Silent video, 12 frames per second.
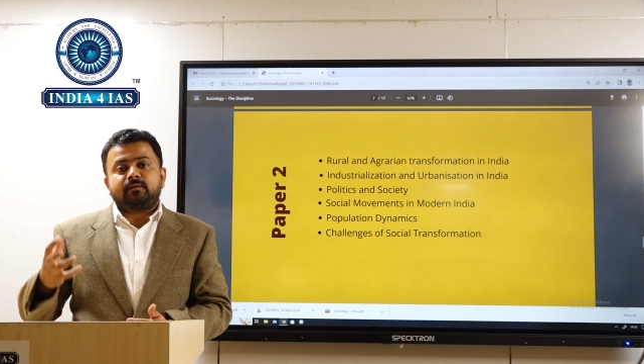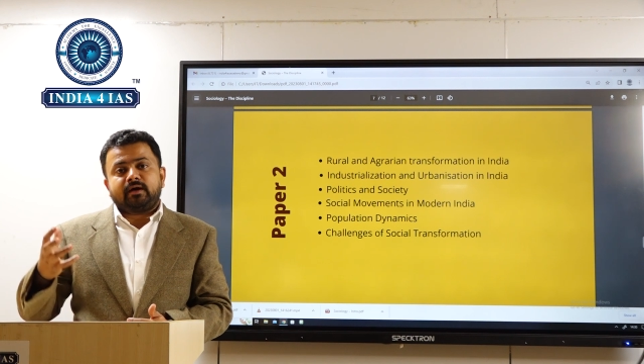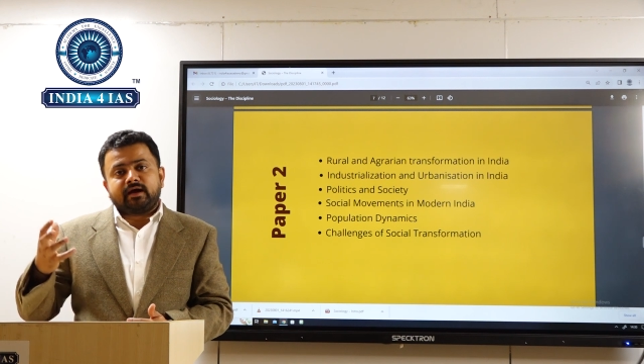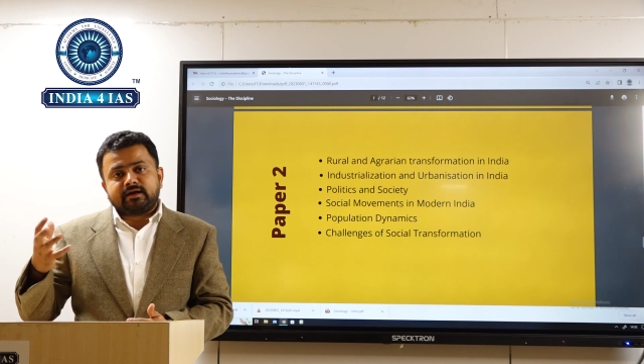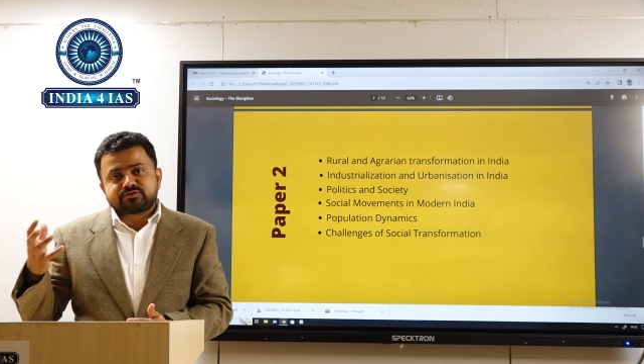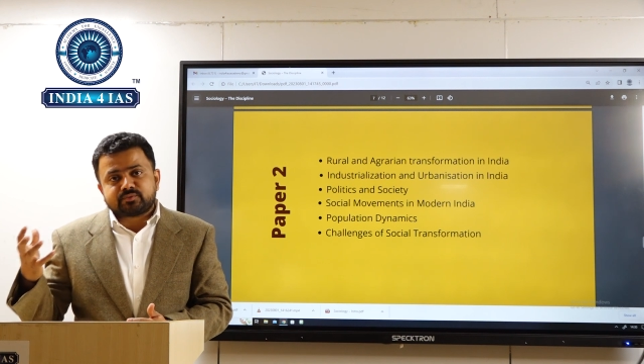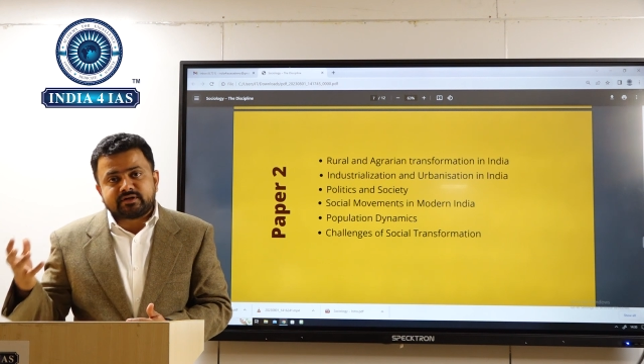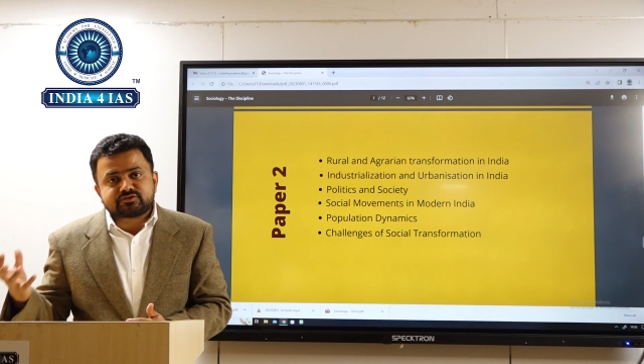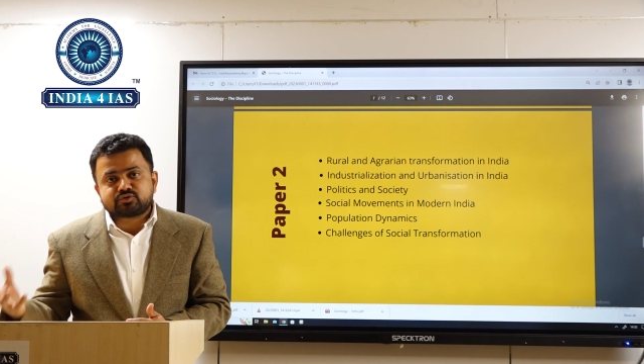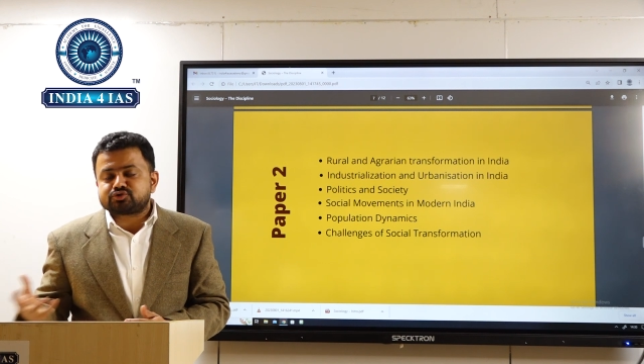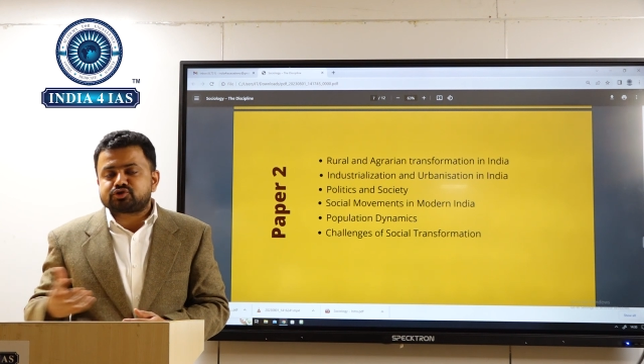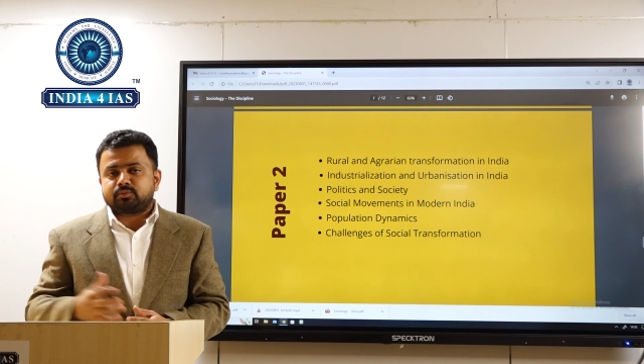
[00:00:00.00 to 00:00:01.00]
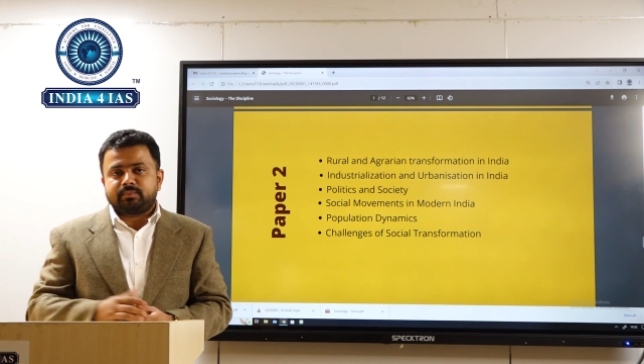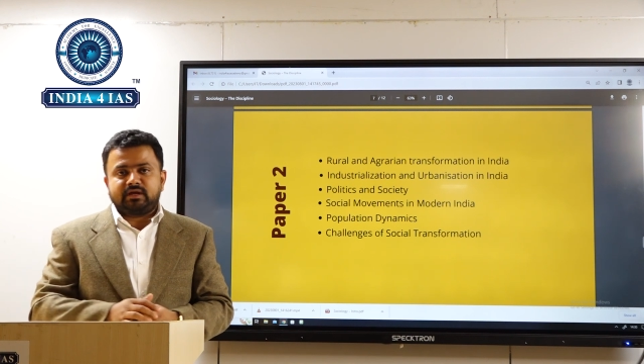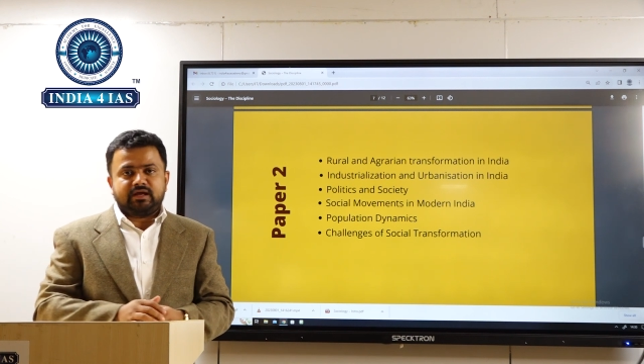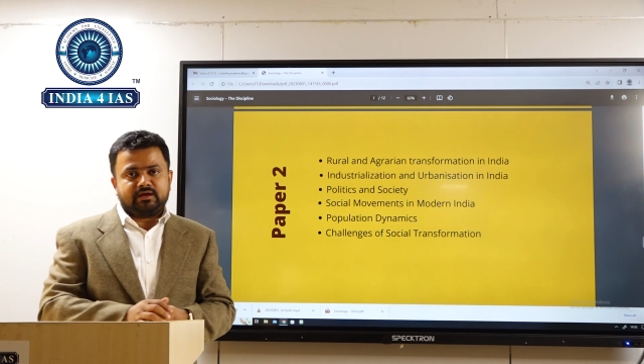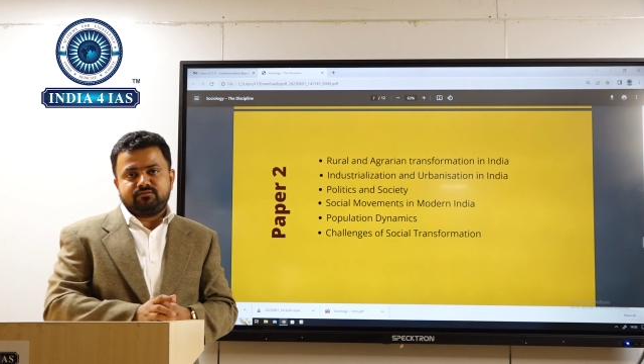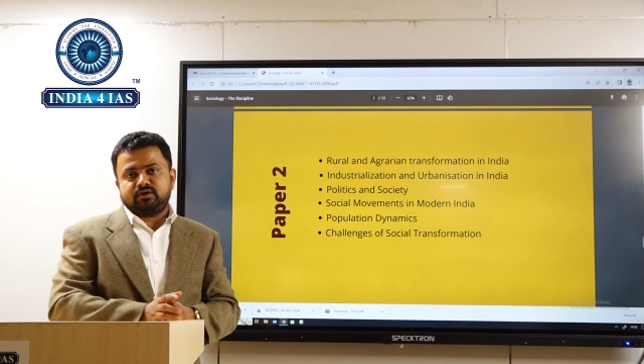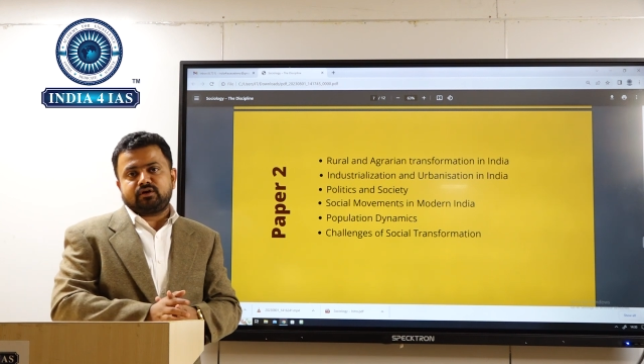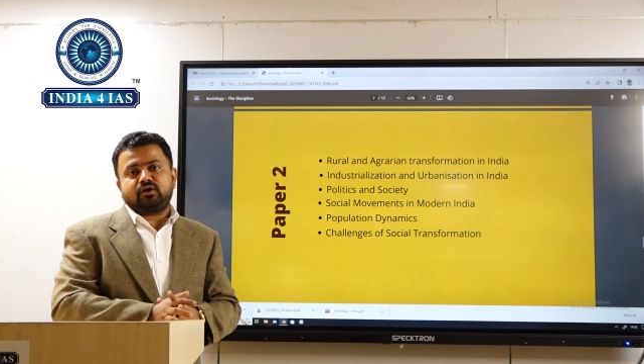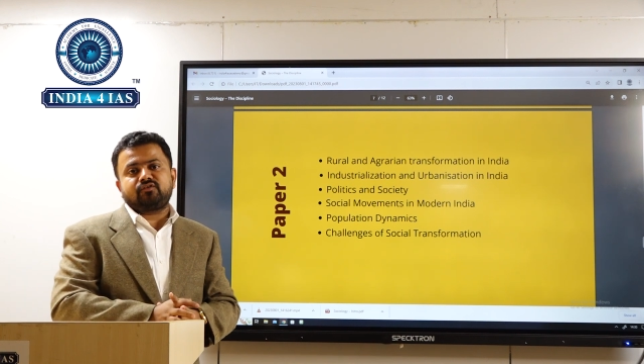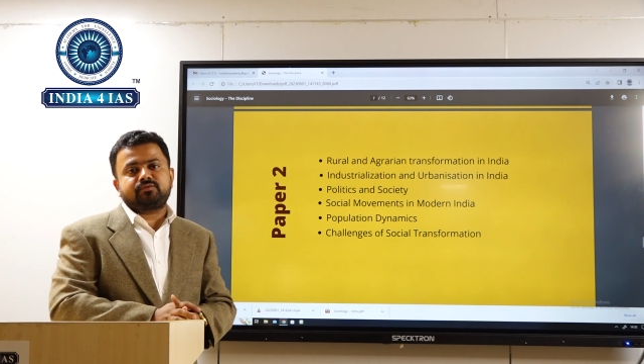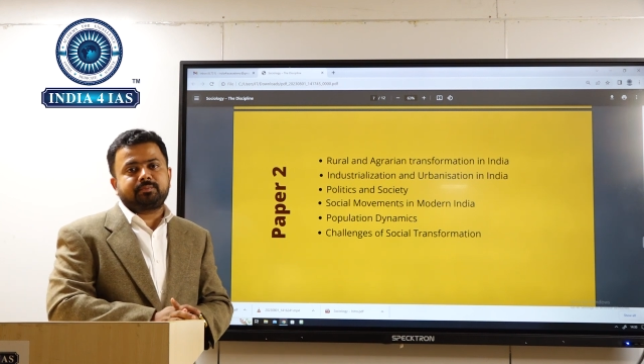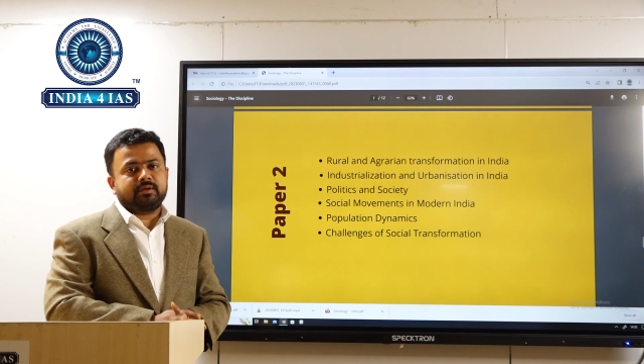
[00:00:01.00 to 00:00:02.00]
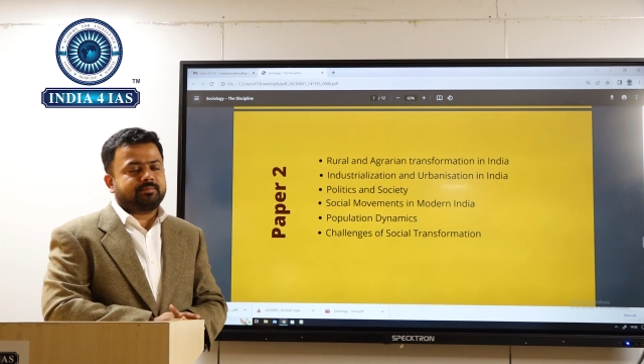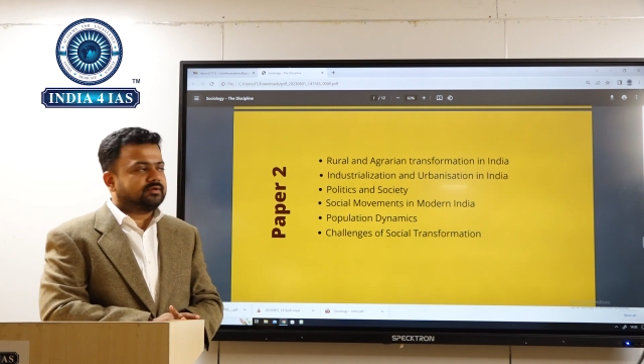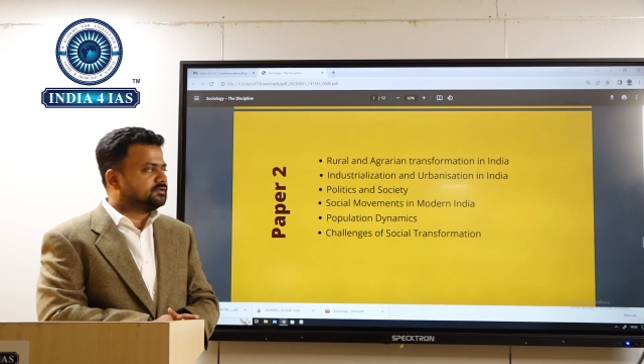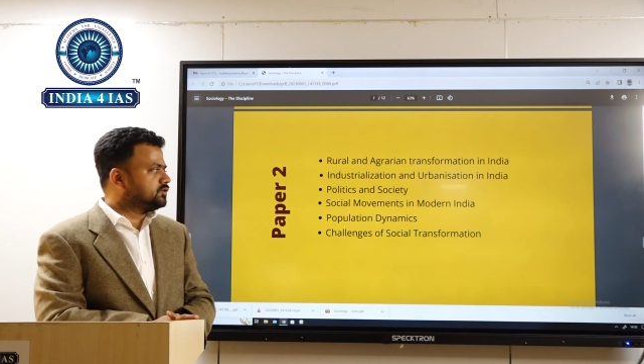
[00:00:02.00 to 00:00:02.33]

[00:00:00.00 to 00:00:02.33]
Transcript: as well as social behavior of the people.